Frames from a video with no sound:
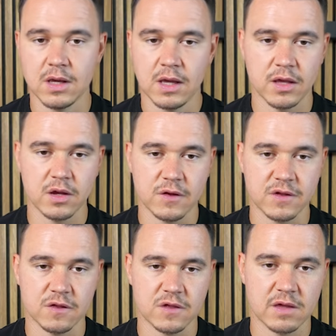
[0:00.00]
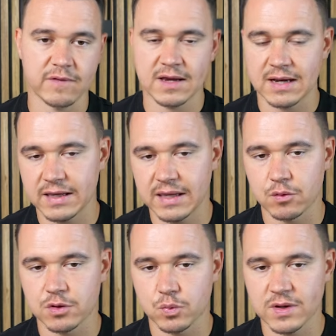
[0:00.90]
And you guys can see if I click here
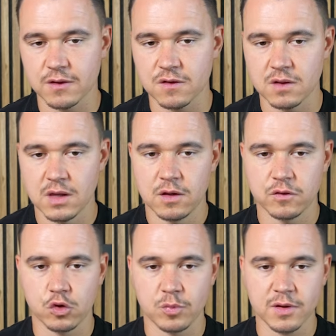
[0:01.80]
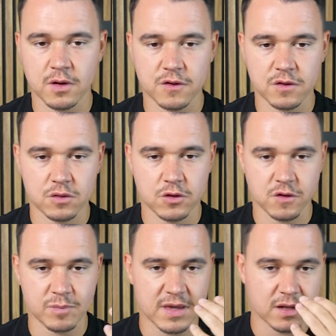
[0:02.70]
on the wins, Tobias
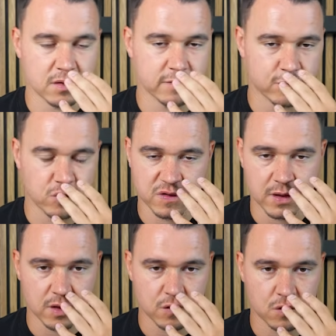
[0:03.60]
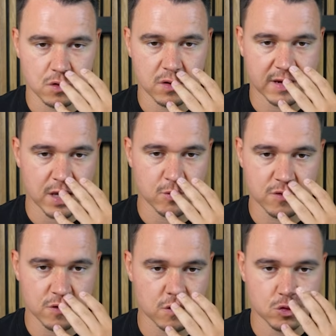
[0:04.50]
just made a first sale. So
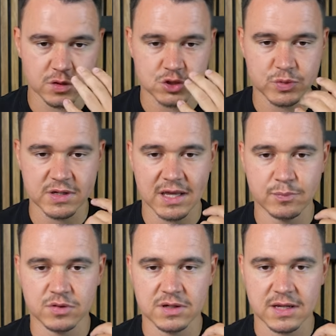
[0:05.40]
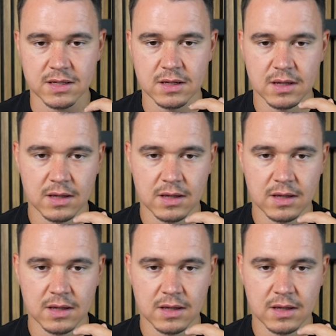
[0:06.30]
Rewas is doing 3K per day.